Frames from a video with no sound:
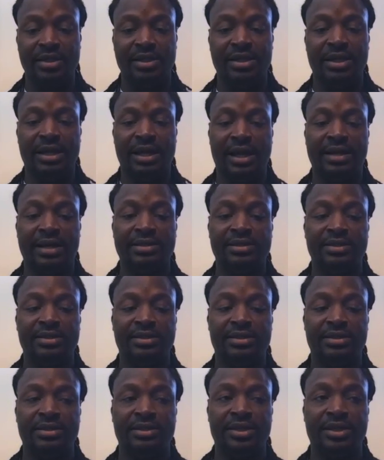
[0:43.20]
And
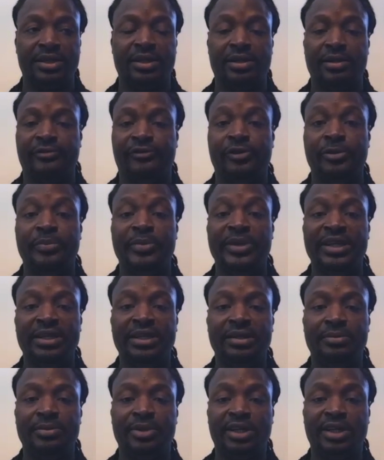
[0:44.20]
for
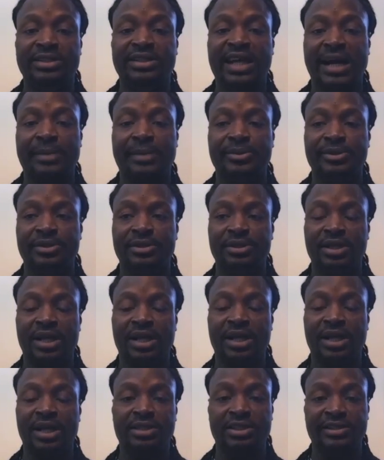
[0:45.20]
me, because it happened
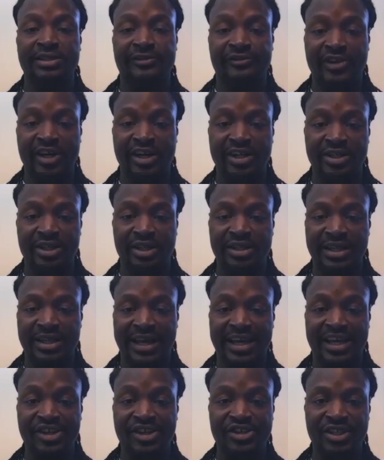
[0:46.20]
at such a very young
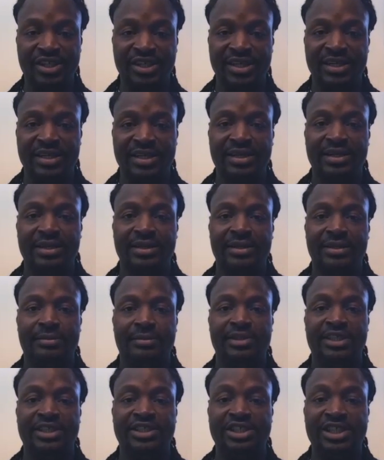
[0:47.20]
age,
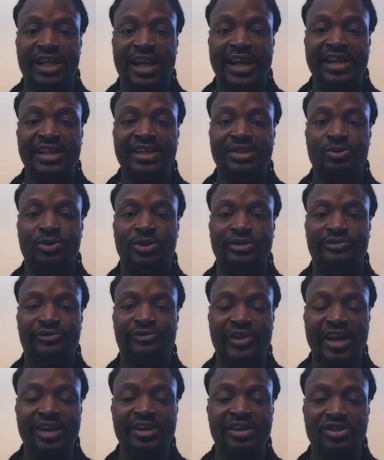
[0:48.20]
the change was
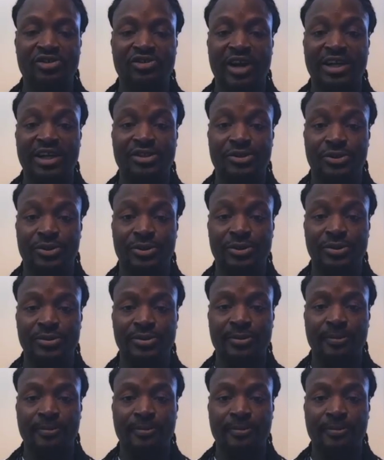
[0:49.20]
very gradual.